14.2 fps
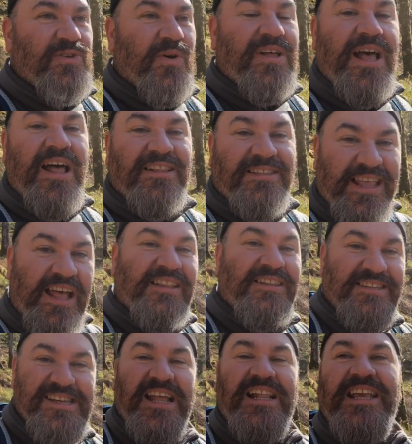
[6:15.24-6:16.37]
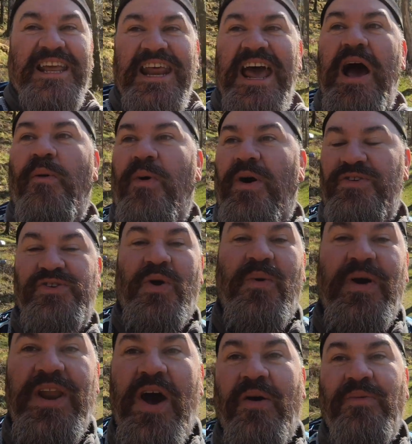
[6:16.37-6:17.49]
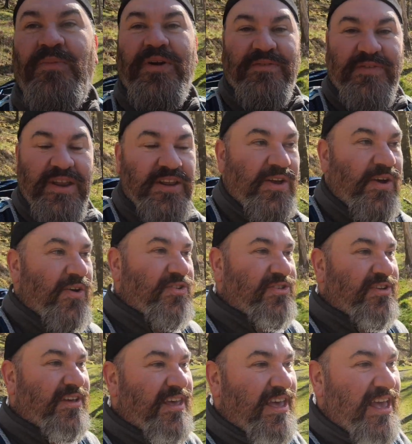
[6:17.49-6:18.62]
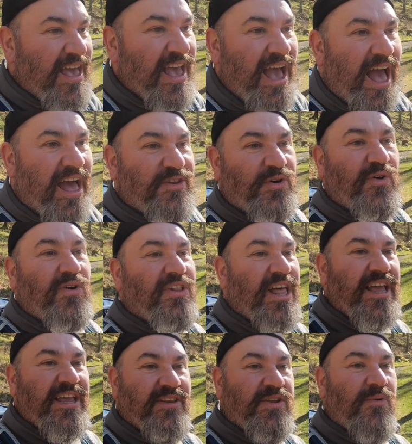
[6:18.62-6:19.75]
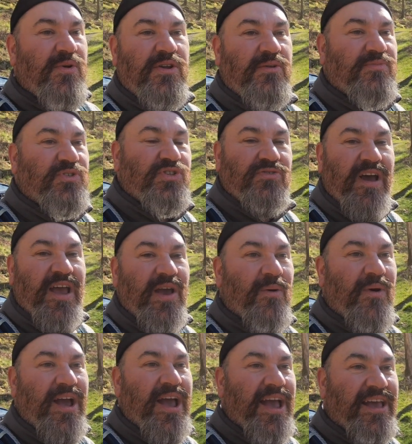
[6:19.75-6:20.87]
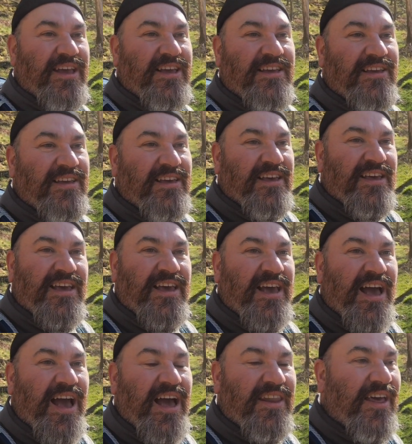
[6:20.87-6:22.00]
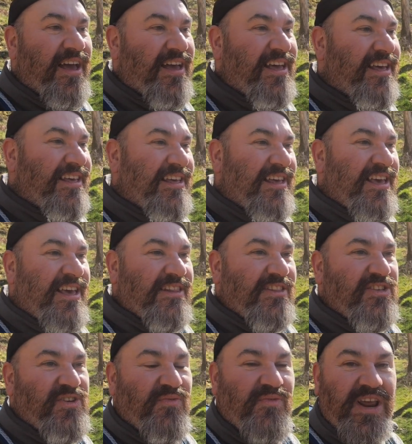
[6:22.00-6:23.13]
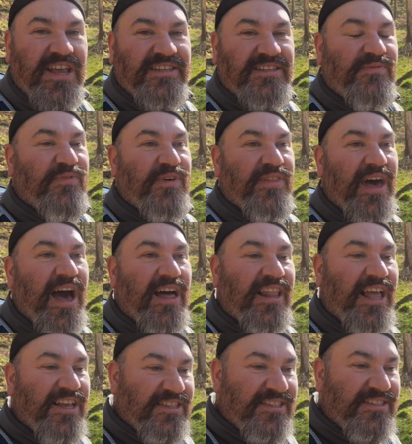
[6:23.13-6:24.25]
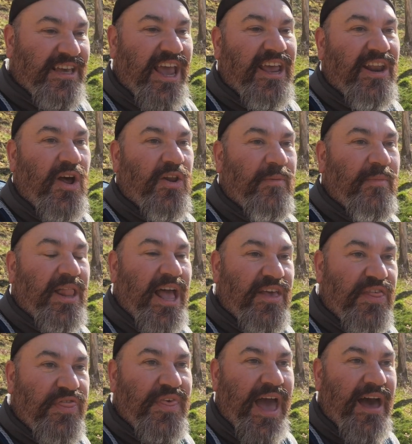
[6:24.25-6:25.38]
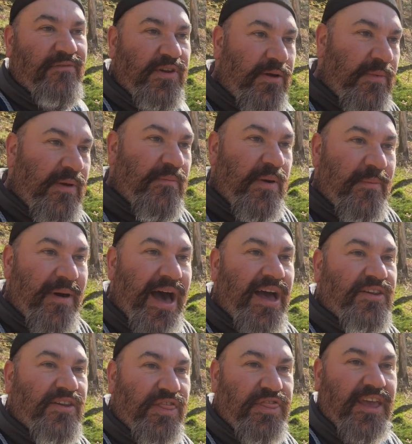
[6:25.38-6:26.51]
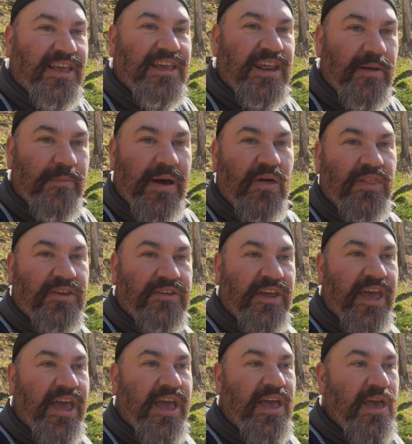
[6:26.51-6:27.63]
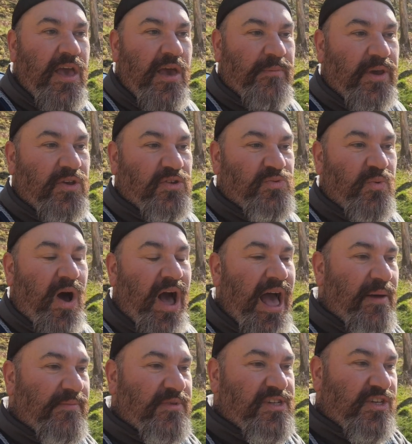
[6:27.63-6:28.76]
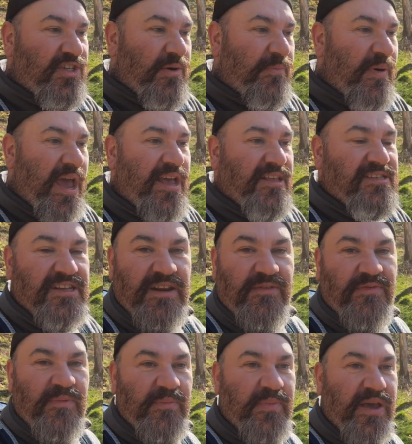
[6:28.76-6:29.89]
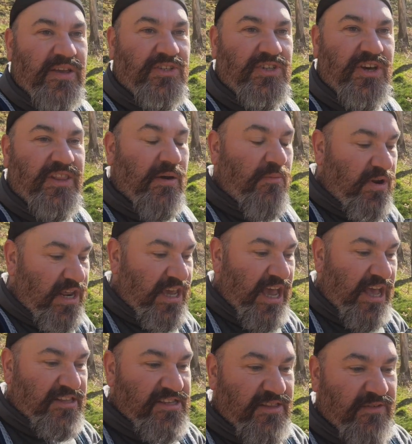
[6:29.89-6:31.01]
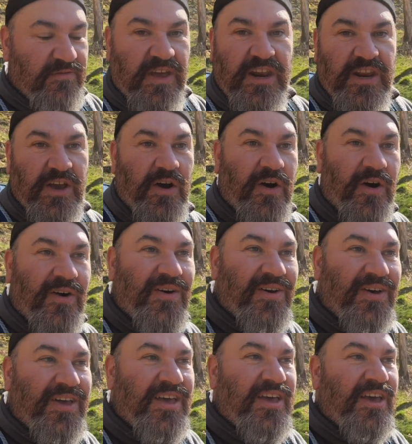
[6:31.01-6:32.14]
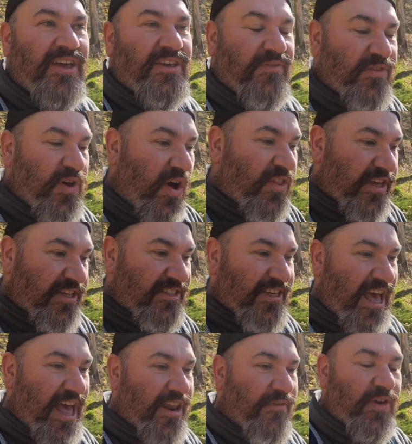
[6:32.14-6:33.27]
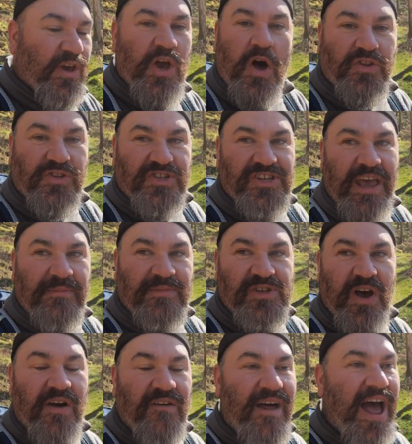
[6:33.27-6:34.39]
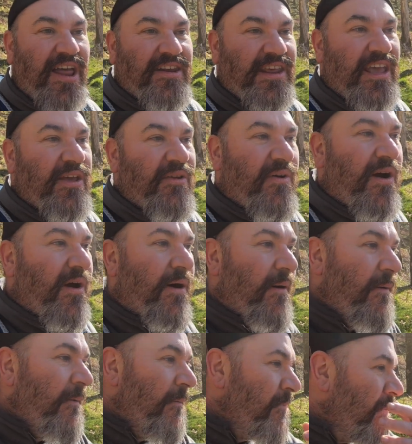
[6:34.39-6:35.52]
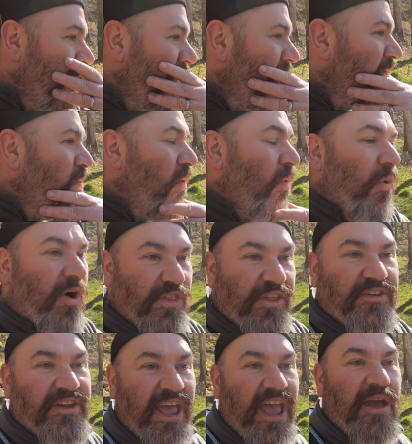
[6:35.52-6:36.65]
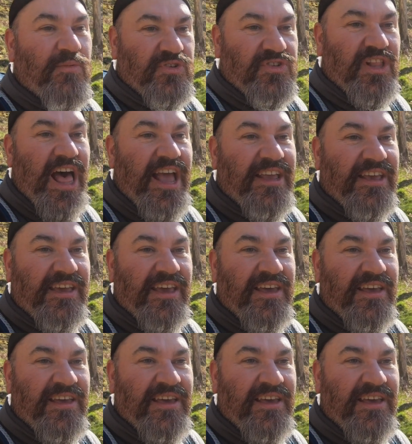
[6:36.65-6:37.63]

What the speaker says: I'll tell you now what's going on with videos. I don't like doing them straight away. And there's a reason for that. I like sitting on them, I like having them in my mind and thinking about the day. Because what happens is you paint a different picture, and then when you get to the video, you've got this kind of a concept or idea or what the day was like.